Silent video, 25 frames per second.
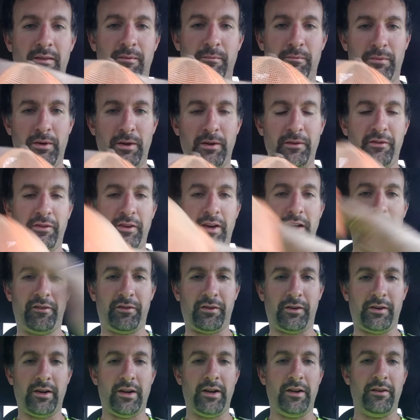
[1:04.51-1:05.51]
Both sides
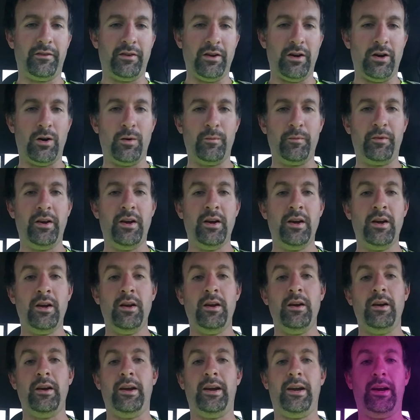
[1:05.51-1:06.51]
are kind of domed,
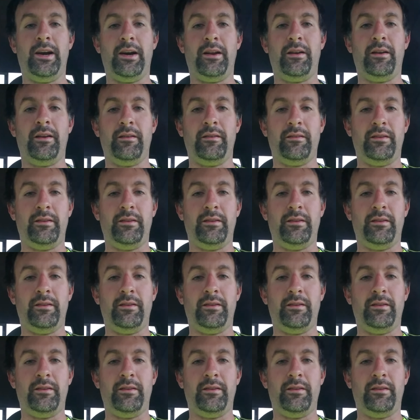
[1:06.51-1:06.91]
and